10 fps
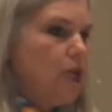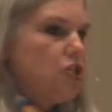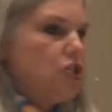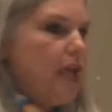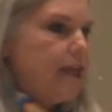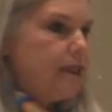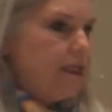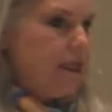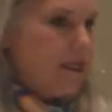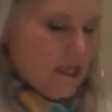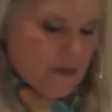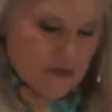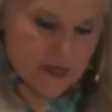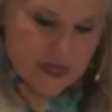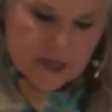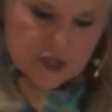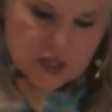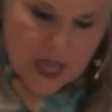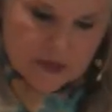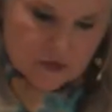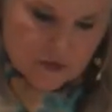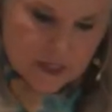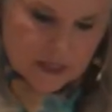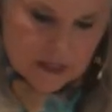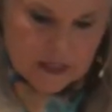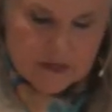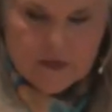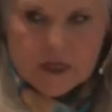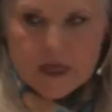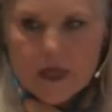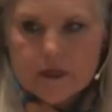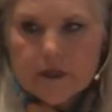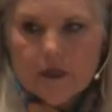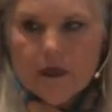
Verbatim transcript: She hadn't eaten anything yet. She hadn't drinking anything yet.